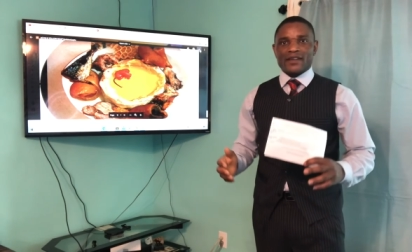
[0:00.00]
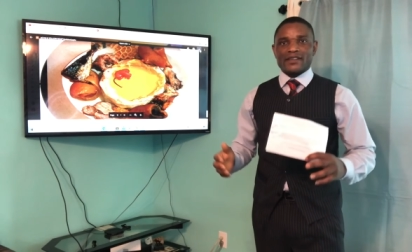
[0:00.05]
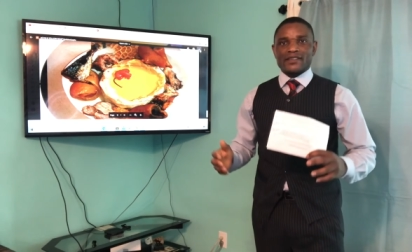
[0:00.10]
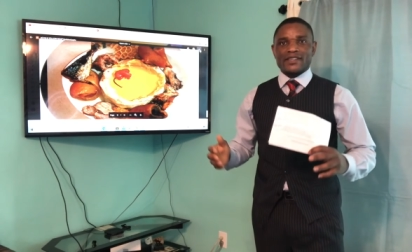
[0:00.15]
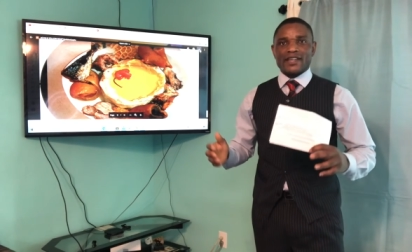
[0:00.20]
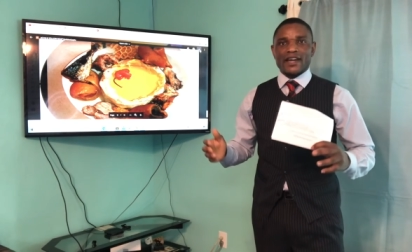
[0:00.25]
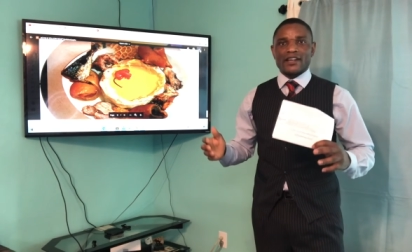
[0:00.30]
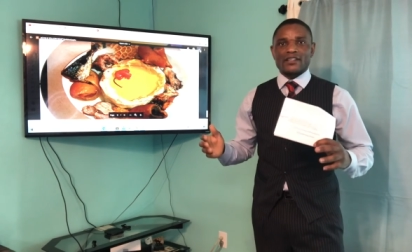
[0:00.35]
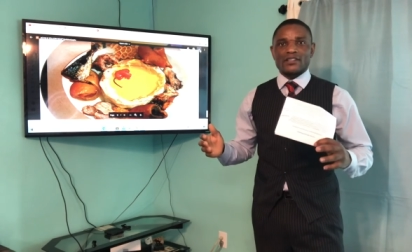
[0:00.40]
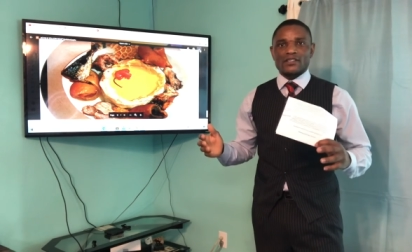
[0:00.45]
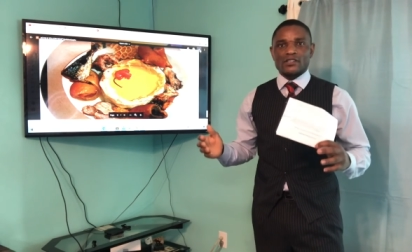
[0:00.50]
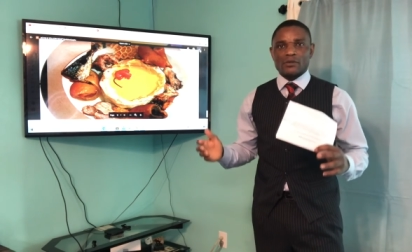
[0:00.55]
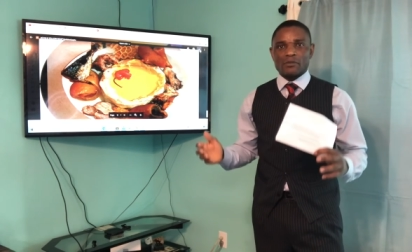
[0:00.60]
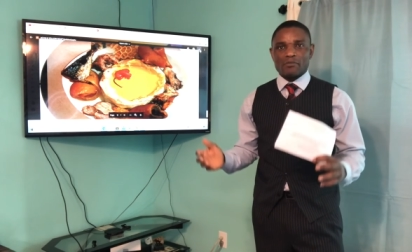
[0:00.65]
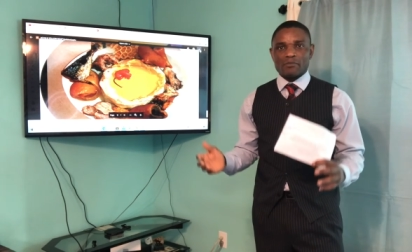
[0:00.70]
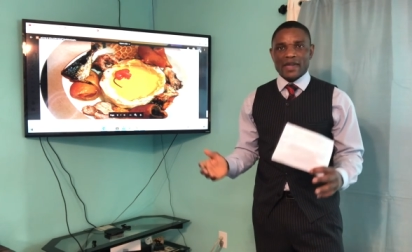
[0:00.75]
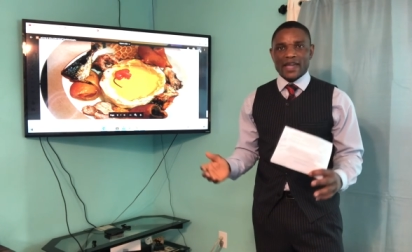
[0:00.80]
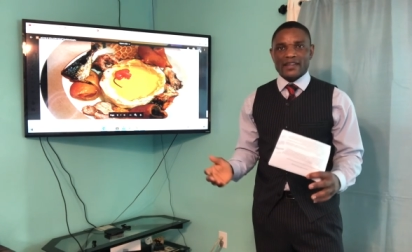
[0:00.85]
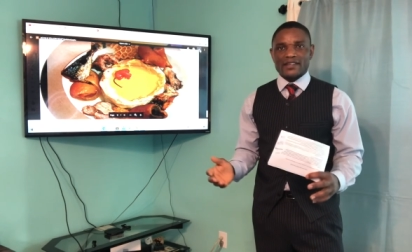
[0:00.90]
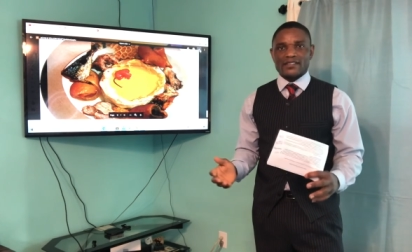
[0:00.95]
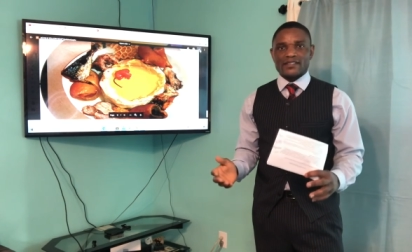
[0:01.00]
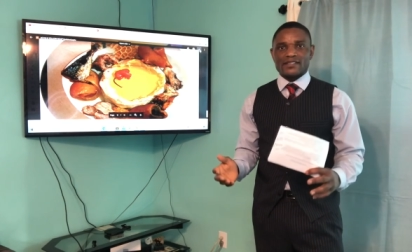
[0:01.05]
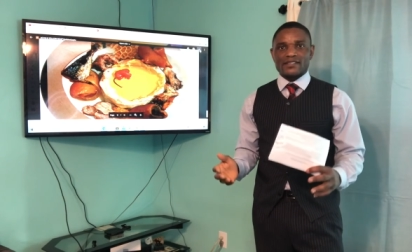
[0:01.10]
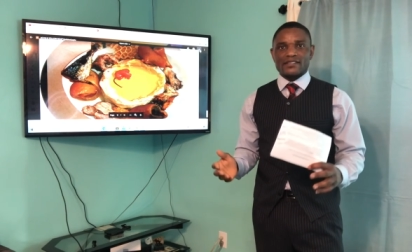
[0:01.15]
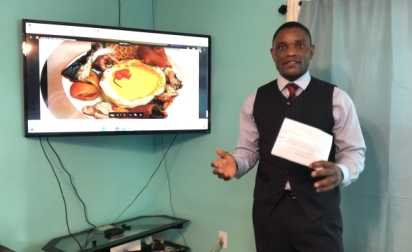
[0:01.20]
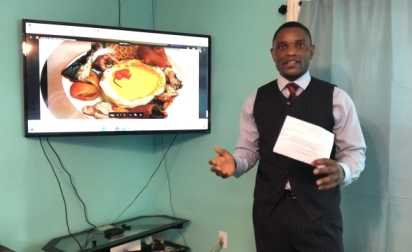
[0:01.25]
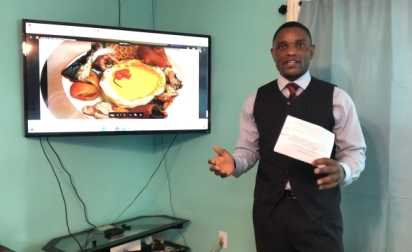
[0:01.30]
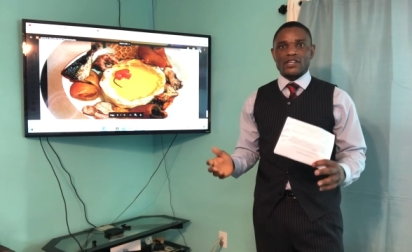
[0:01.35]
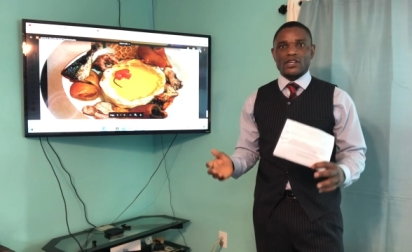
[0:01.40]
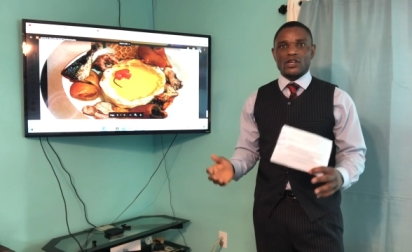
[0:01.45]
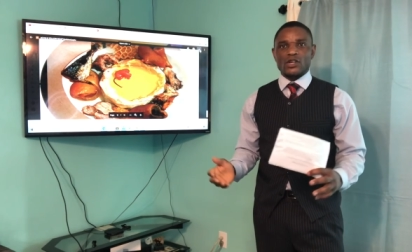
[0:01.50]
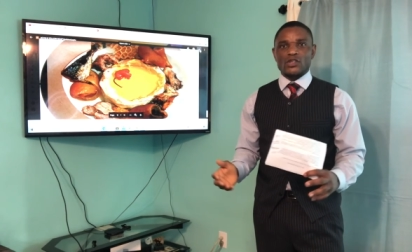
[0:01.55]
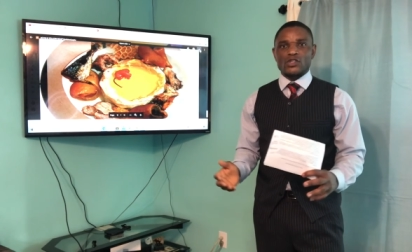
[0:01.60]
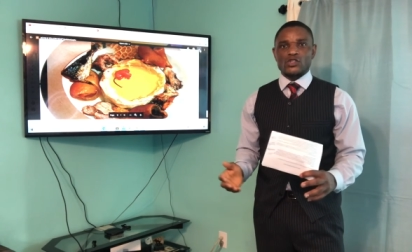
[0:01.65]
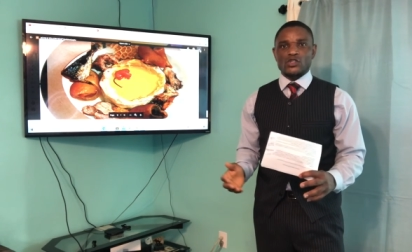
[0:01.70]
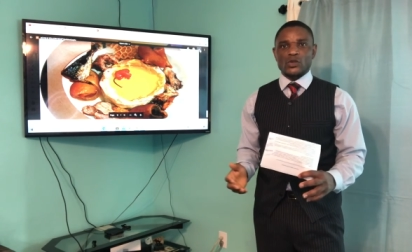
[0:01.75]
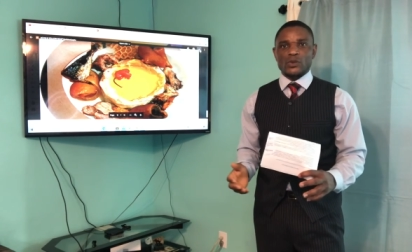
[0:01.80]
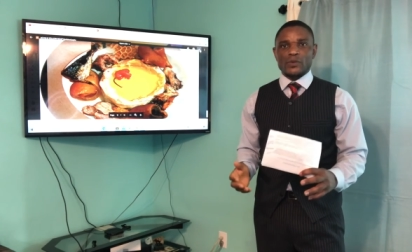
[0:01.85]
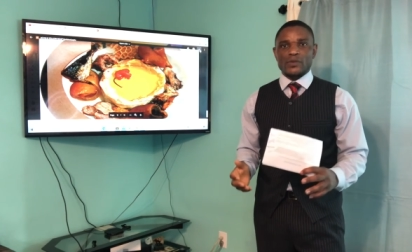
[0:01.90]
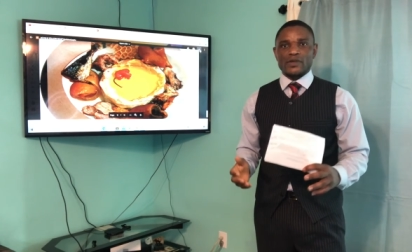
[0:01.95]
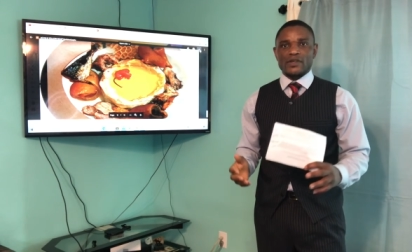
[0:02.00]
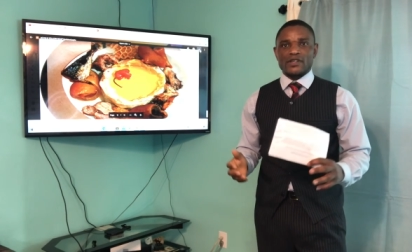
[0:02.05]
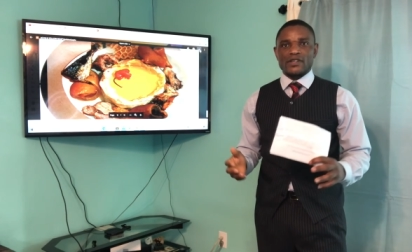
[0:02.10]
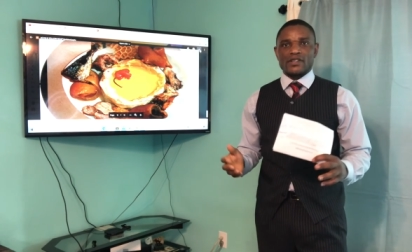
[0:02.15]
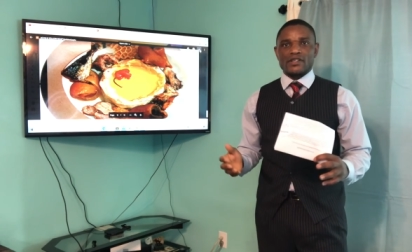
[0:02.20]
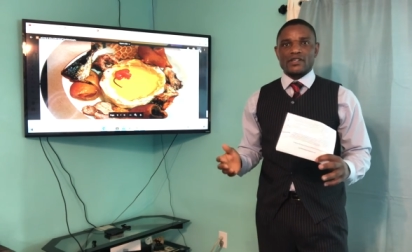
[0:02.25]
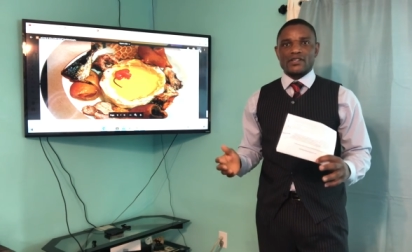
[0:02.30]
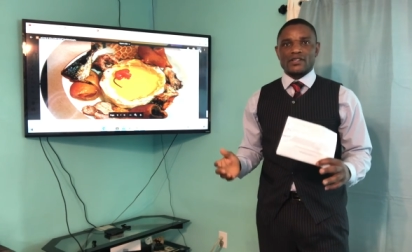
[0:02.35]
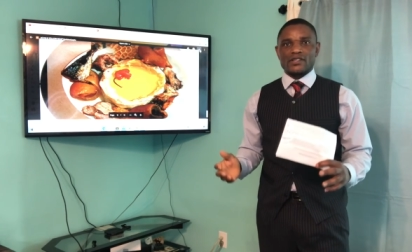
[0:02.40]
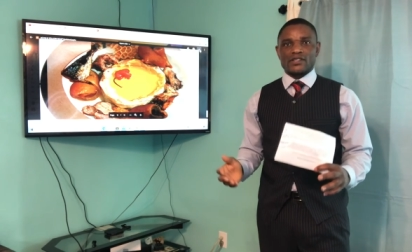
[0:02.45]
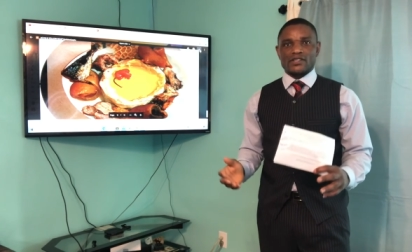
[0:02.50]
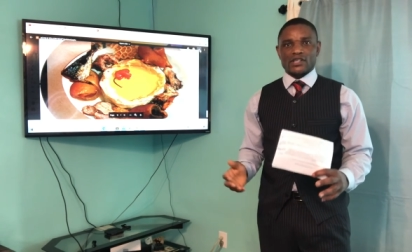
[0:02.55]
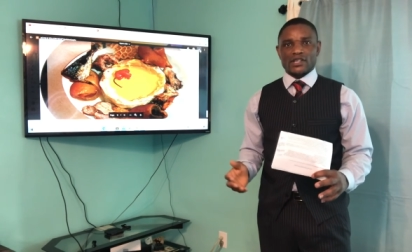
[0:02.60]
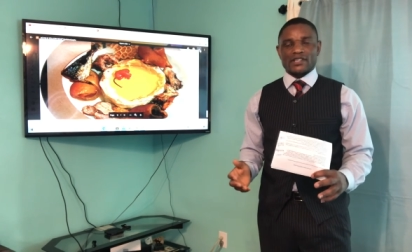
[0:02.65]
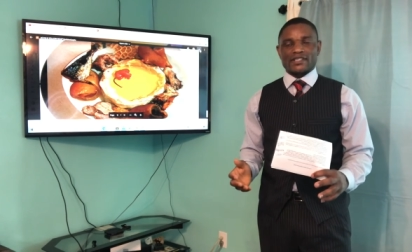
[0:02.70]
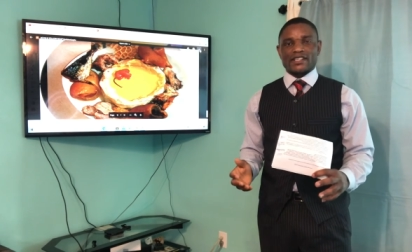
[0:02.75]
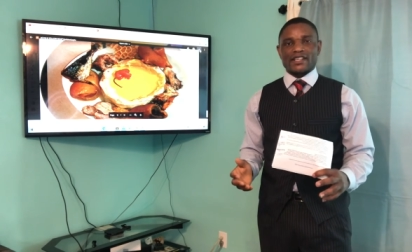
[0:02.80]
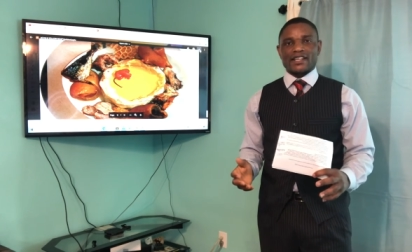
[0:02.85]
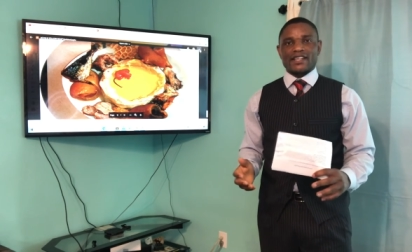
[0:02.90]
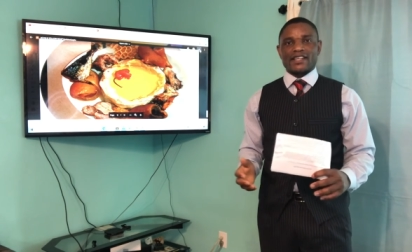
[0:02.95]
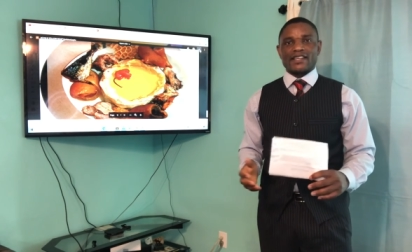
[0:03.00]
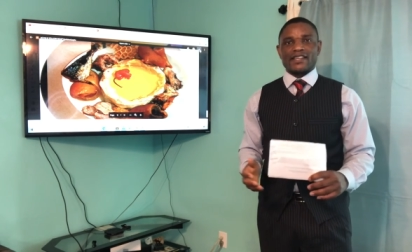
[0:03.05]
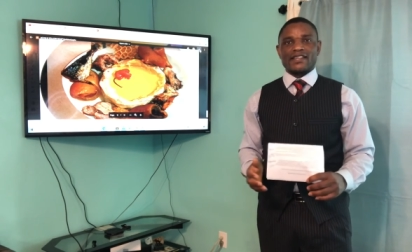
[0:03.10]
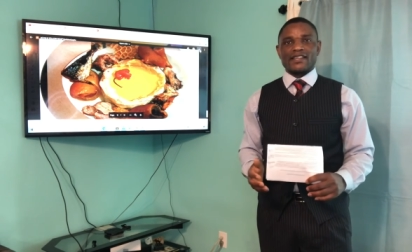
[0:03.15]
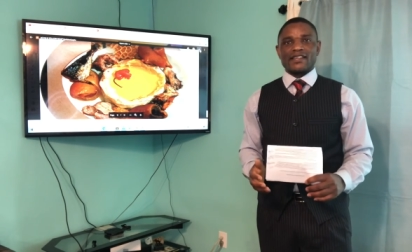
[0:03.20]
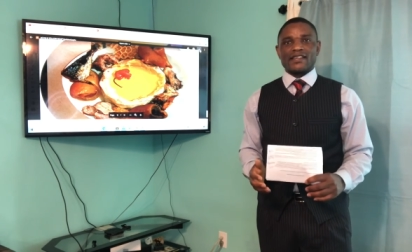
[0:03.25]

that makes the yellow soup totally